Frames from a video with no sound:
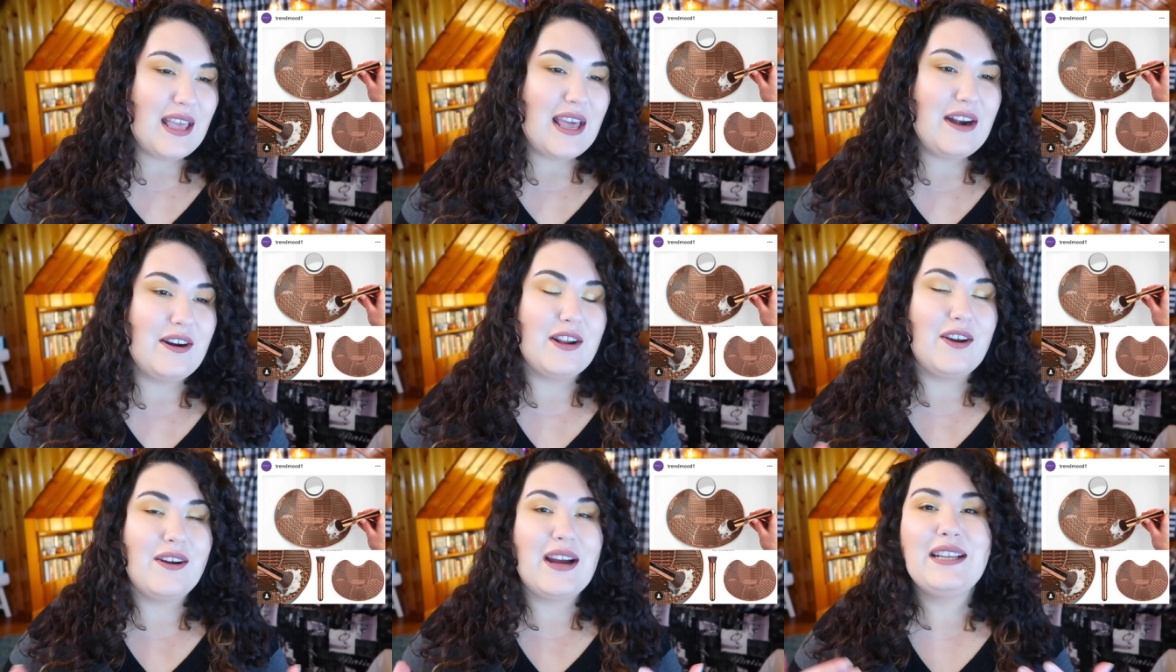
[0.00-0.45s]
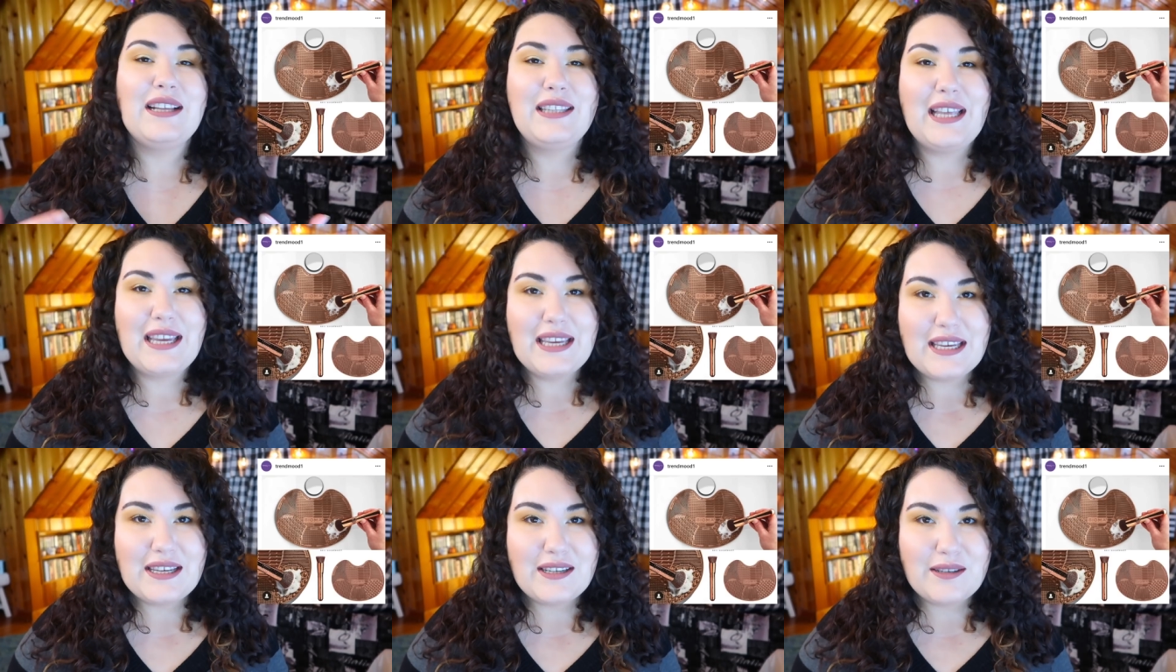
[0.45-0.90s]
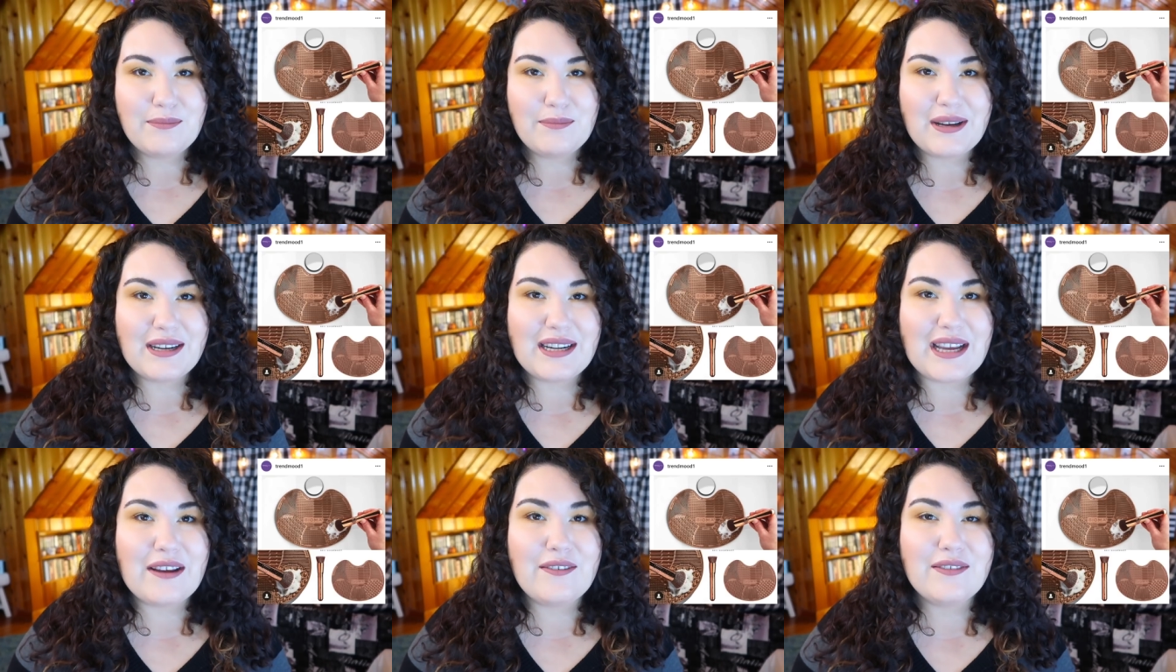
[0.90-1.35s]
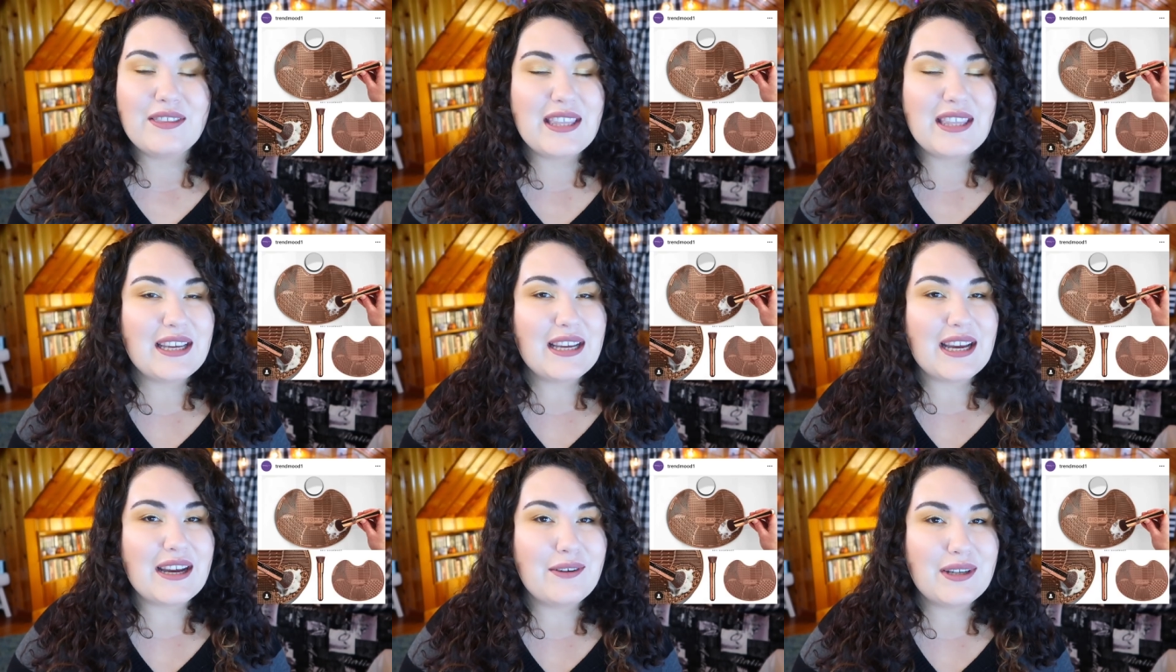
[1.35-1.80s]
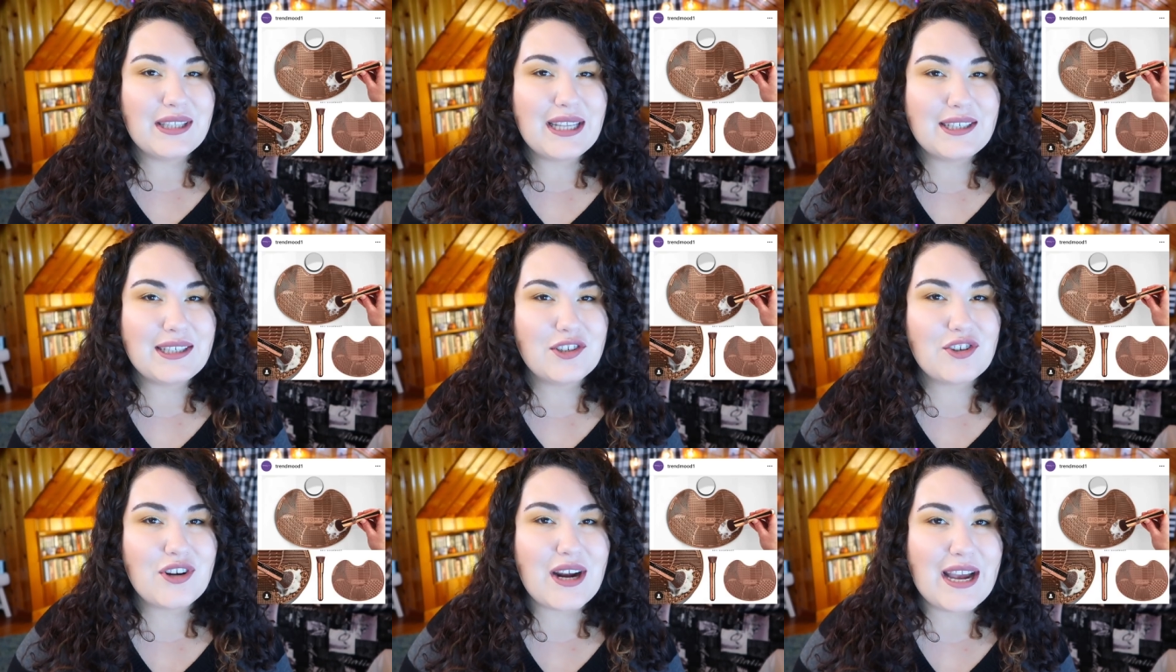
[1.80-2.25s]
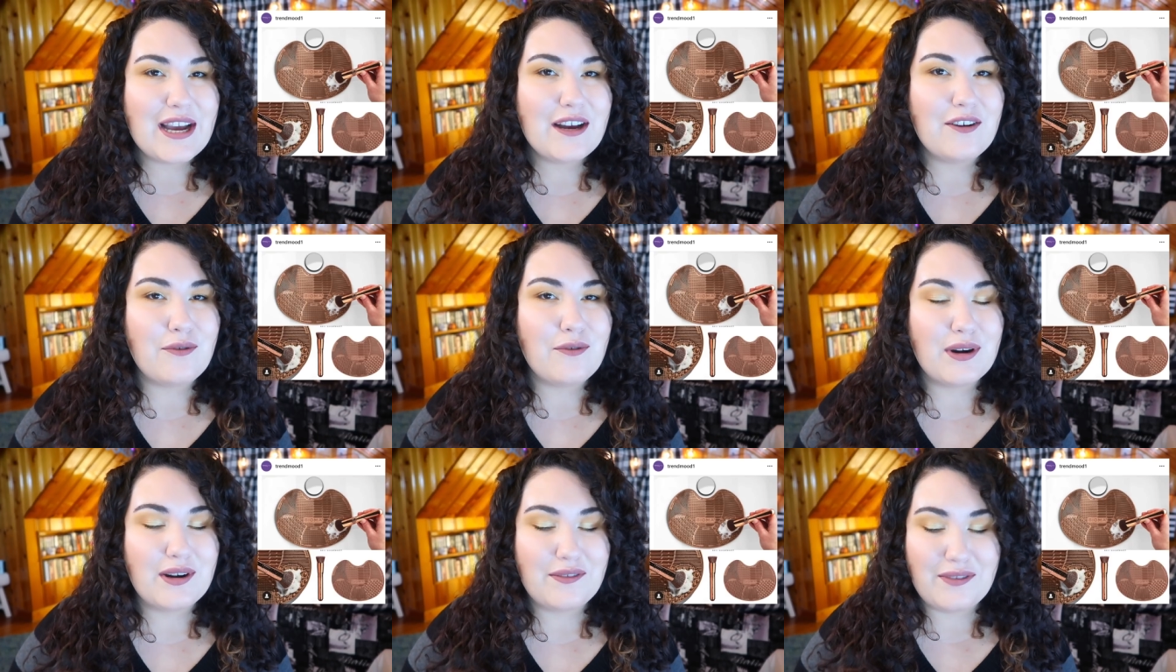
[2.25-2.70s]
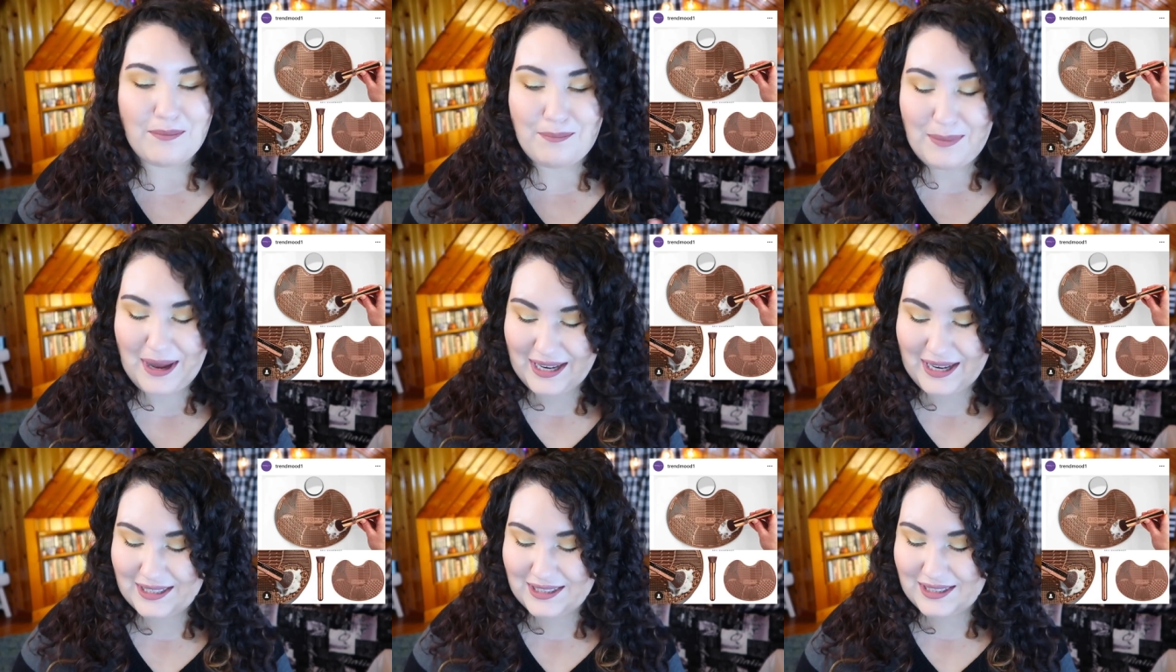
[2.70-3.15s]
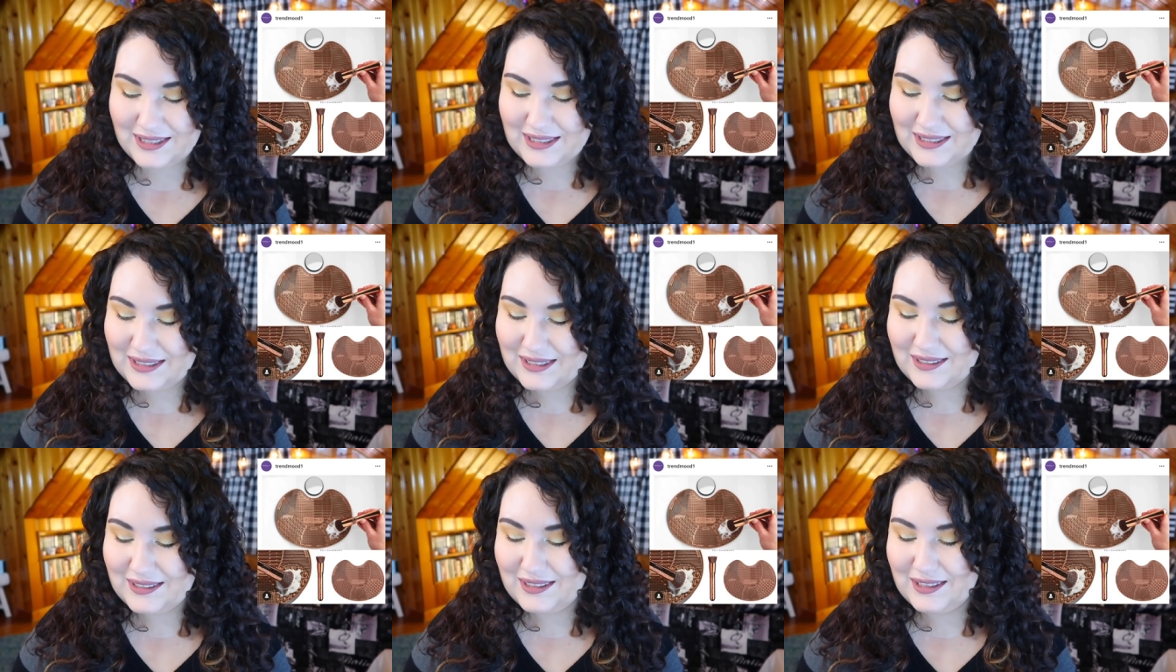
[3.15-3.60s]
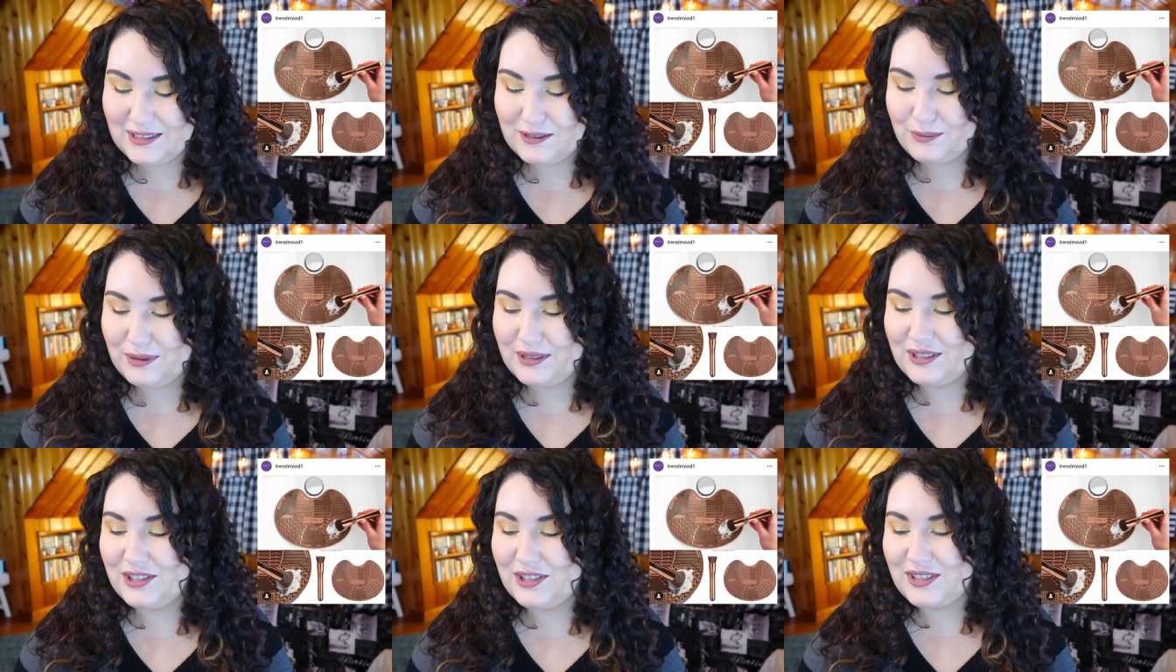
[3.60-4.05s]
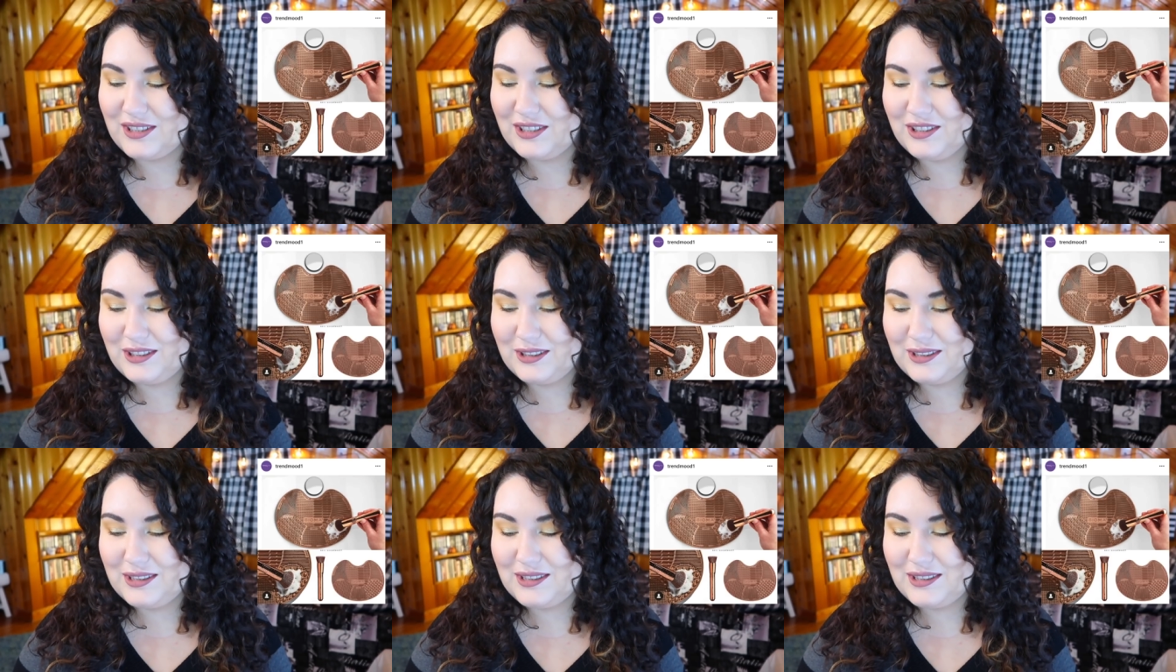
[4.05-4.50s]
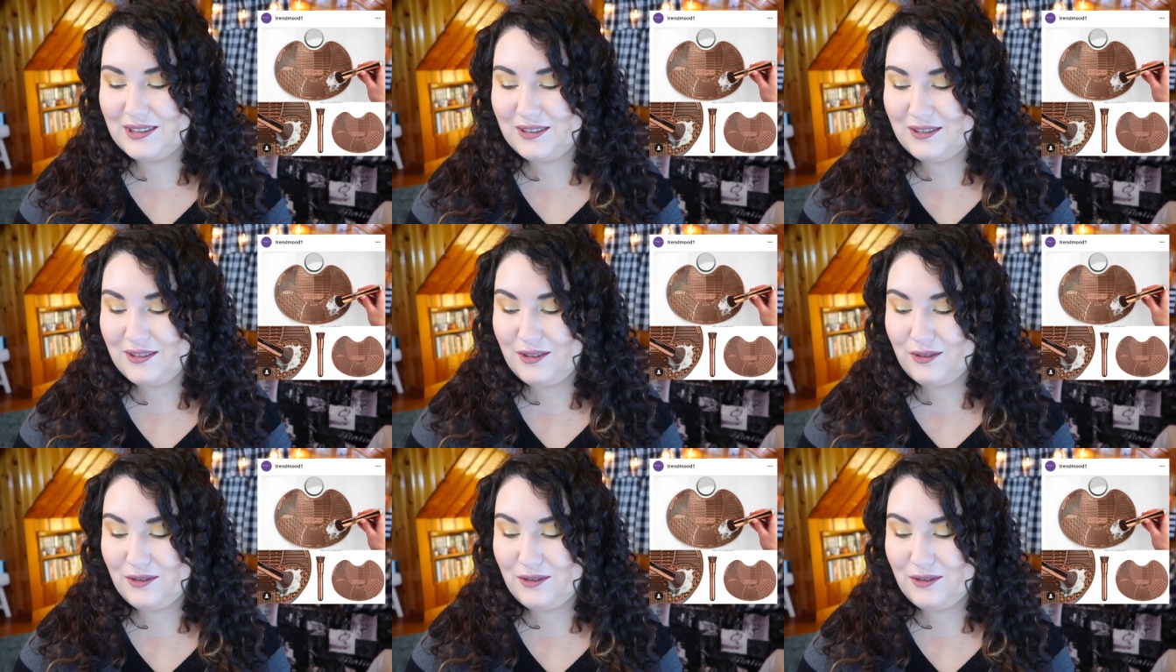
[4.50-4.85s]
I don't know, I like it, but I think I would like to try out one of the mats, and this one just looks